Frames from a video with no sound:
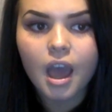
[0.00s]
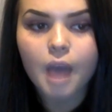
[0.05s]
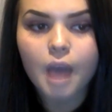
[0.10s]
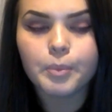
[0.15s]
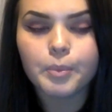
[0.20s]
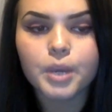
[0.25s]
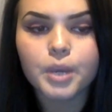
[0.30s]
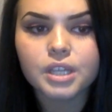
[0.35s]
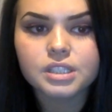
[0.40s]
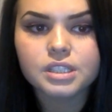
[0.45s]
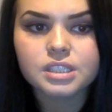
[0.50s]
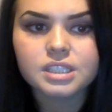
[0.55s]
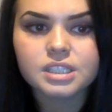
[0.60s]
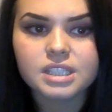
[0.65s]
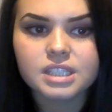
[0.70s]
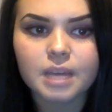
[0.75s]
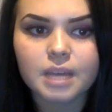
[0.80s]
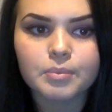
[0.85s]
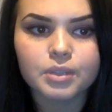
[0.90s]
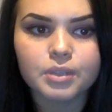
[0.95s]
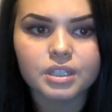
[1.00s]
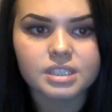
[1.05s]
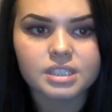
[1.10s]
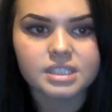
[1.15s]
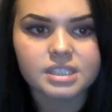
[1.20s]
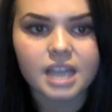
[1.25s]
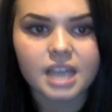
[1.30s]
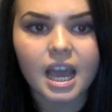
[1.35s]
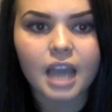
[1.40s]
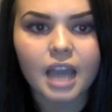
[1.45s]
A personal example is
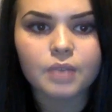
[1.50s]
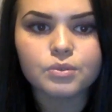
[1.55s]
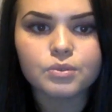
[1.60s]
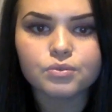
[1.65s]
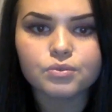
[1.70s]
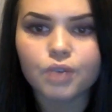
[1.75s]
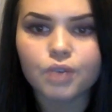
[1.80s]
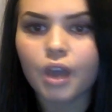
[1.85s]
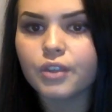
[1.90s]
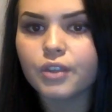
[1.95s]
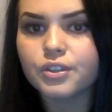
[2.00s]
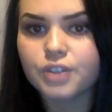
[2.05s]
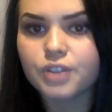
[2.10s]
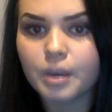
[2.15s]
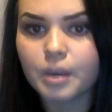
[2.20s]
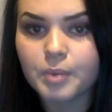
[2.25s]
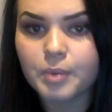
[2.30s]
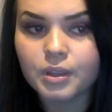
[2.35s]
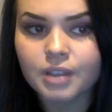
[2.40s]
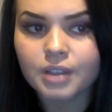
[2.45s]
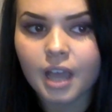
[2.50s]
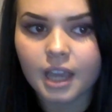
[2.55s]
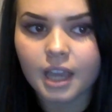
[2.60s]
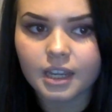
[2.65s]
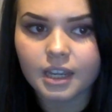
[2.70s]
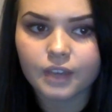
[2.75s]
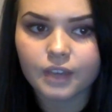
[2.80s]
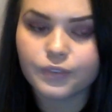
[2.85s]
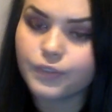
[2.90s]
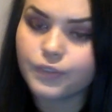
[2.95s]
that I would rather shop
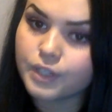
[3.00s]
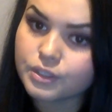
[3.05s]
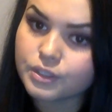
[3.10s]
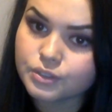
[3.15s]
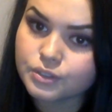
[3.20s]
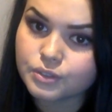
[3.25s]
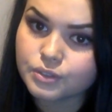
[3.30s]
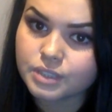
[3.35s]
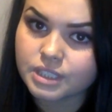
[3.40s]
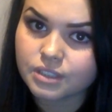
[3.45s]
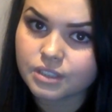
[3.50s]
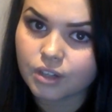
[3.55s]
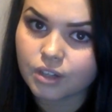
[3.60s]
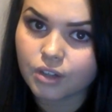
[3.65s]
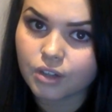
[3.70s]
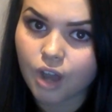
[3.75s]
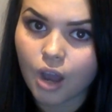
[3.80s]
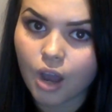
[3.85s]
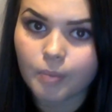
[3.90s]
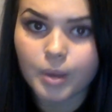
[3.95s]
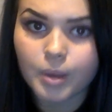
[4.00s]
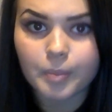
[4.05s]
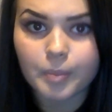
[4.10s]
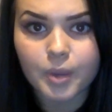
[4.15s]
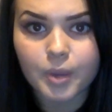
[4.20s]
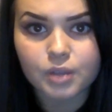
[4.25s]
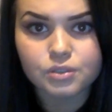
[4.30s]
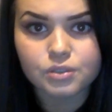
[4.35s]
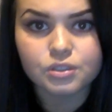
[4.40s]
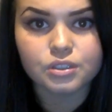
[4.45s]
online at feelunique.com
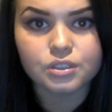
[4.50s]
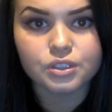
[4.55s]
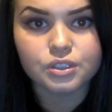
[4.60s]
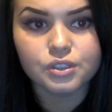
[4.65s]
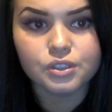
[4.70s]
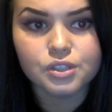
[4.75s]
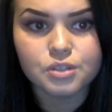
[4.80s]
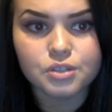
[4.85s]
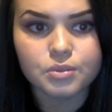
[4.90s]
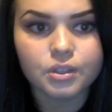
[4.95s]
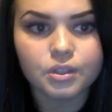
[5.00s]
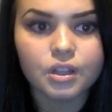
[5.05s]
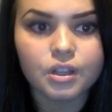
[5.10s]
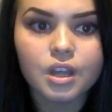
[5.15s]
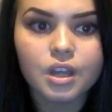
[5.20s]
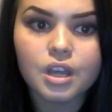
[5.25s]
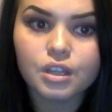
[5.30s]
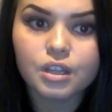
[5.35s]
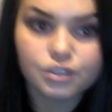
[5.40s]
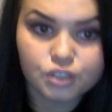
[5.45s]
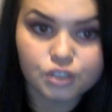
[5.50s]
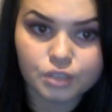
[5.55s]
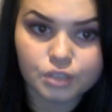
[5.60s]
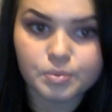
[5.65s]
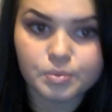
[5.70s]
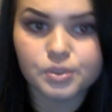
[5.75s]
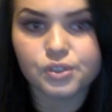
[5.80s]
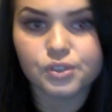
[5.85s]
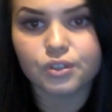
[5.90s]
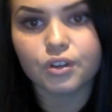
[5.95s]
opposed to the usual
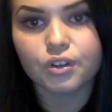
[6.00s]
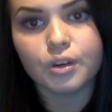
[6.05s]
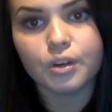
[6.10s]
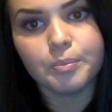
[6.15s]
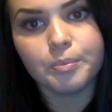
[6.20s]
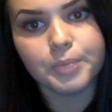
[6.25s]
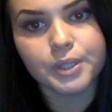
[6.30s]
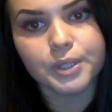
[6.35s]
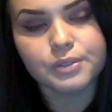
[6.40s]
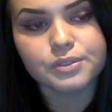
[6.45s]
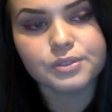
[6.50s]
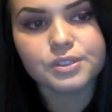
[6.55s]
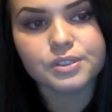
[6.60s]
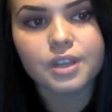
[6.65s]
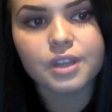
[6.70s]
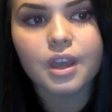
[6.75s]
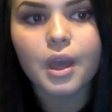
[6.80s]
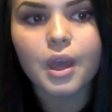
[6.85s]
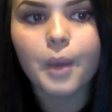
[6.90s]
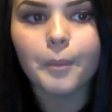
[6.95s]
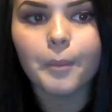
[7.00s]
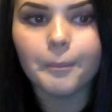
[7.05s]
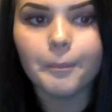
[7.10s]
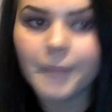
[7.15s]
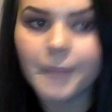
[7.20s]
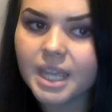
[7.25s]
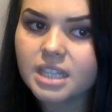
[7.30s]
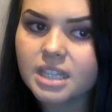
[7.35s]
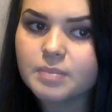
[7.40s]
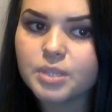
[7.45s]
Superdrug or Boots,
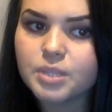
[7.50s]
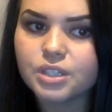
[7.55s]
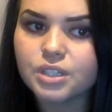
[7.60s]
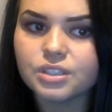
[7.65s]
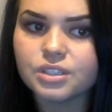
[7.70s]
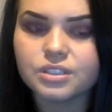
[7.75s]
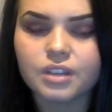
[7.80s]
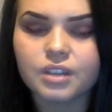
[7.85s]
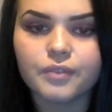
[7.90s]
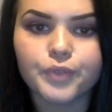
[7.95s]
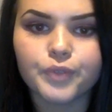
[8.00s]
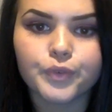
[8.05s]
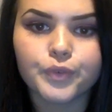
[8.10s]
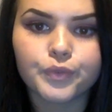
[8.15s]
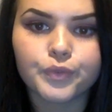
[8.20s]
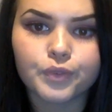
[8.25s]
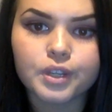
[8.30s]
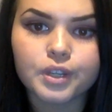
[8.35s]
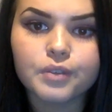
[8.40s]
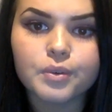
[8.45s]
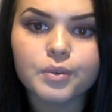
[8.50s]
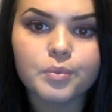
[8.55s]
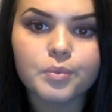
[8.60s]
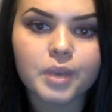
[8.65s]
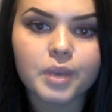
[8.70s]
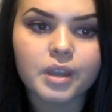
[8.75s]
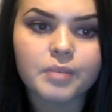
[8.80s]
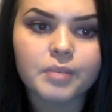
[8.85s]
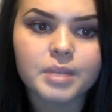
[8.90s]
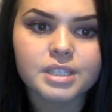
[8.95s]
mainly because of the frequent
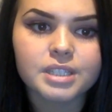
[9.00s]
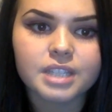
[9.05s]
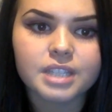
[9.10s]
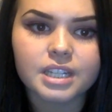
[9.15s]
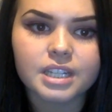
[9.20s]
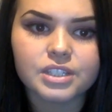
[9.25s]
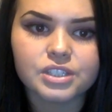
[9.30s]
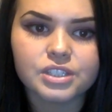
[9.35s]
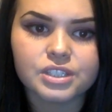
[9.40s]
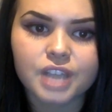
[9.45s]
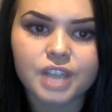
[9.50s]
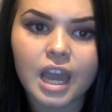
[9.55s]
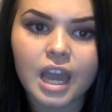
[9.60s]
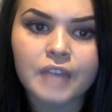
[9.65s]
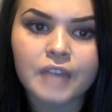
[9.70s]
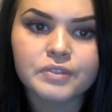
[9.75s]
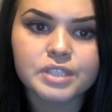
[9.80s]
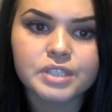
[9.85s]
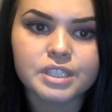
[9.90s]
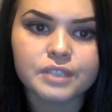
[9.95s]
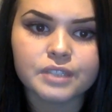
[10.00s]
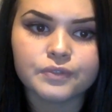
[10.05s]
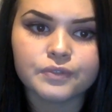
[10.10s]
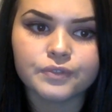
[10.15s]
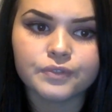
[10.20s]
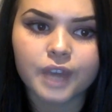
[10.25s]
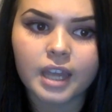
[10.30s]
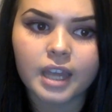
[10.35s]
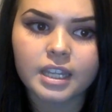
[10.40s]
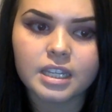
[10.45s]
recommendations I receive
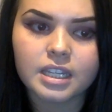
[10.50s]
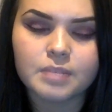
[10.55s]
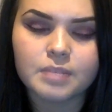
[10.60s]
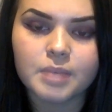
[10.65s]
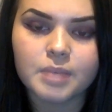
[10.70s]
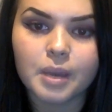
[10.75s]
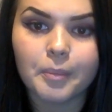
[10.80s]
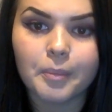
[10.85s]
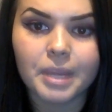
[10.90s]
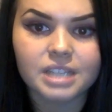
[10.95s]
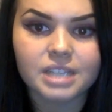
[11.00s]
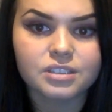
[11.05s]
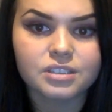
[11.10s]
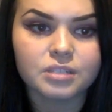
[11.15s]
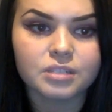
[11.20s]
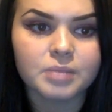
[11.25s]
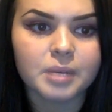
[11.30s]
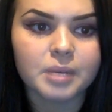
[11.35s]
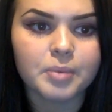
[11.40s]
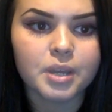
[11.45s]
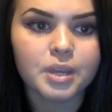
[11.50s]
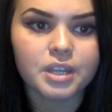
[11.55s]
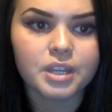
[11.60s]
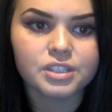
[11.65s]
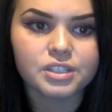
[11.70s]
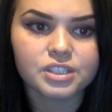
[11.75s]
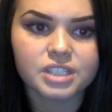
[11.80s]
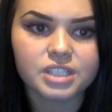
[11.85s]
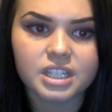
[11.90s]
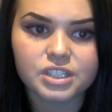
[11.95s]
via email based on my
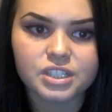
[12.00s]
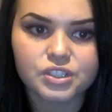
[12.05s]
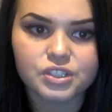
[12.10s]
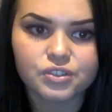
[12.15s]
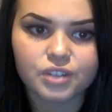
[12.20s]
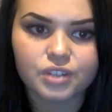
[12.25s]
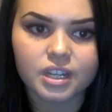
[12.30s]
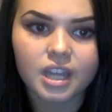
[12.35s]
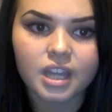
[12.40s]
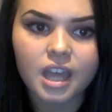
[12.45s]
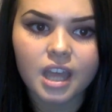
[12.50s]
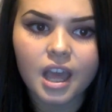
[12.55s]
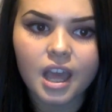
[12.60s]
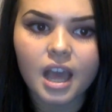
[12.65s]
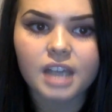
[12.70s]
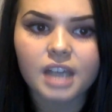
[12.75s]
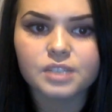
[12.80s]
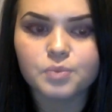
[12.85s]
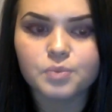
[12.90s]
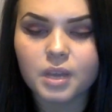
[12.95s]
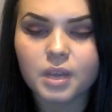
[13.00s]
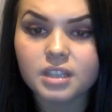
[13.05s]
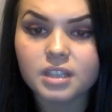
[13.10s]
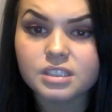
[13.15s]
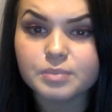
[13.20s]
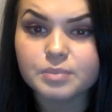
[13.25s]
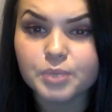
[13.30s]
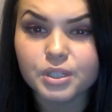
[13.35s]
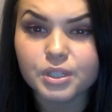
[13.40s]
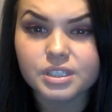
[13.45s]
purchase history, as well
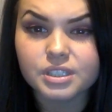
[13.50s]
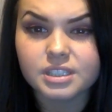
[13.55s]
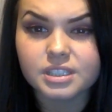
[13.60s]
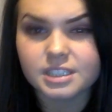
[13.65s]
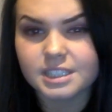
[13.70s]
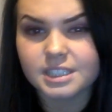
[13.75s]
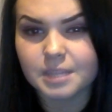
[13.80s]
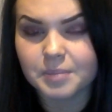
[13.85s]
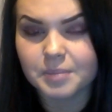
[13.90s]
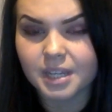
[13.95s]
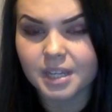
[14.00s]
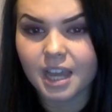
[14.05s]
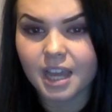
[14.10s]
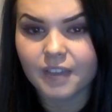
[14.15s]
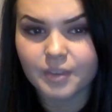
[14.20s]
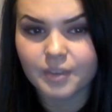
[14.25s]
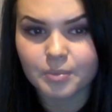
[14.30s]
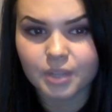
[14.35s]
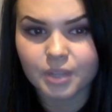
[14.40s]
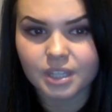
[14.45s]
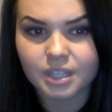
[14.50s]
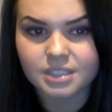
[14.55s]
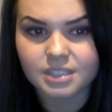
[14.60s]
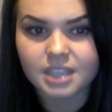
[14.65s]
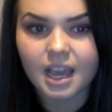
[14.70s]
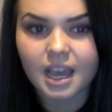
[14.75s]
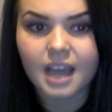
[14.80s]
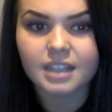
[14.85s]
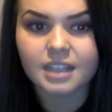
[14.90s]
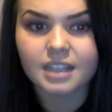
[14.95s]
as the point system they have in place
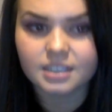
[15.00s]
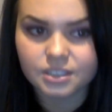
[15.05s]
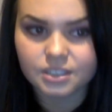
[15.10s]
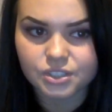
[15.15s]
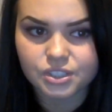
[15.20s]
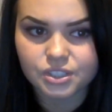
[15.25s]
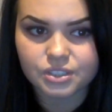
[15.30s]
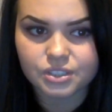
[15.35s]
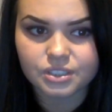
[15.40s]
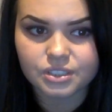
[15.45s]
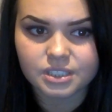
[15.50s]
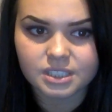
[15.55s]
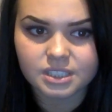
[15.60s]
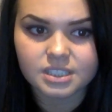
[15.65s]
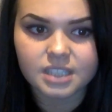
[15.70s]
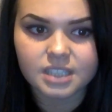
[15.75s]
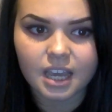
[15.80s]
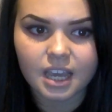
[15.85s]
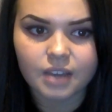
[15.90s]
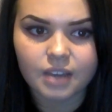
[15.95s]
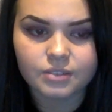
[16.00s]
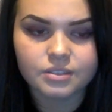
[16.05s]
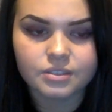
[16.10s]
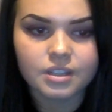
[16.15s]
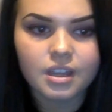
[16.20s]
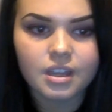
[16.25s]
and the student discount.